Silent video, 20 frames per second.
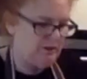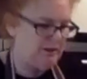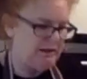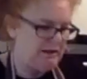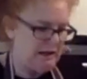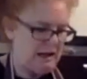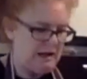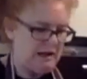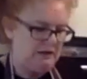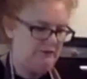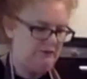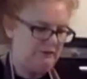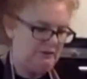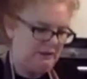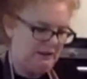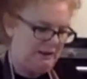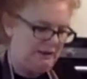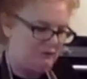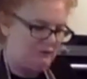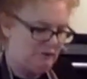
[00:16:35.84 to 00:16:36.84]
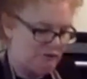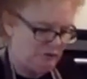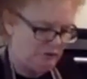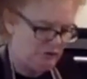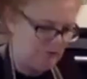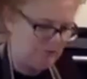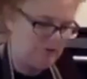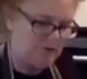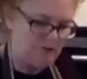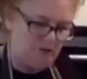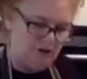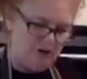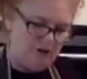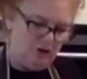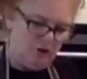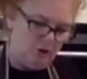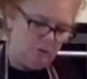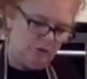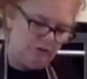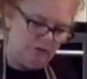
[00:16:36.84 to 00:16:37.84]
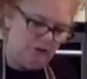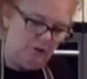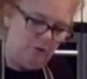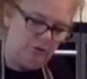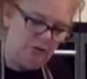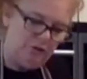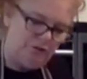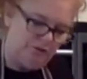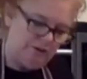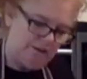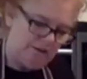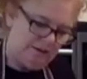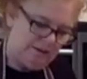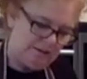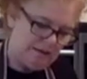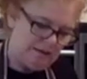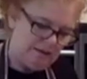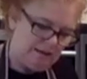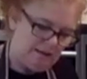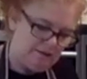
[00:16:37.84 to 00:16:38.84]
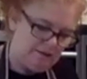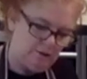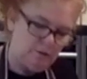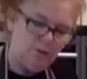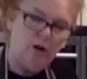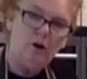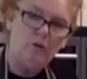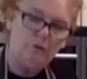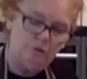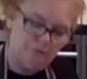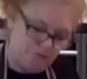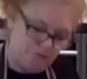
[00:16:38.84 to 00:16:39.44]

knives in the kitchen too much, always hold your fingers like that, don't hold them